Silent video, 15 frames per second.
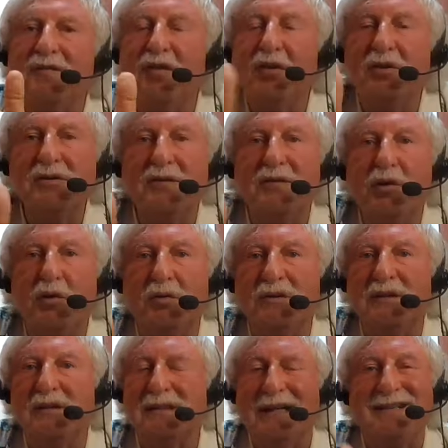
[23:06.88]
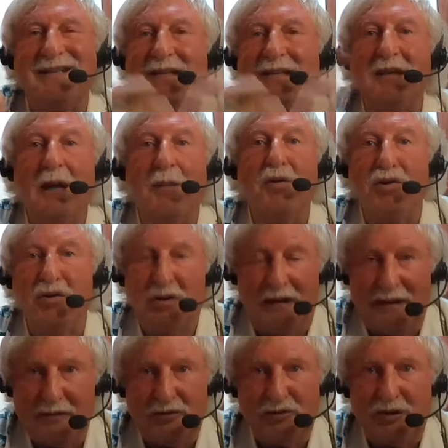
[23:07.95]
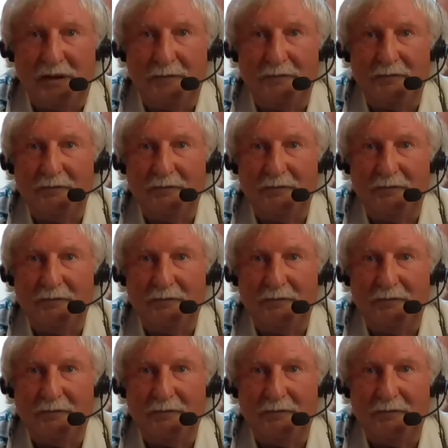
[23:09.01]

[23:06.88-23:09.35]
For those of you who would just like to double your energy,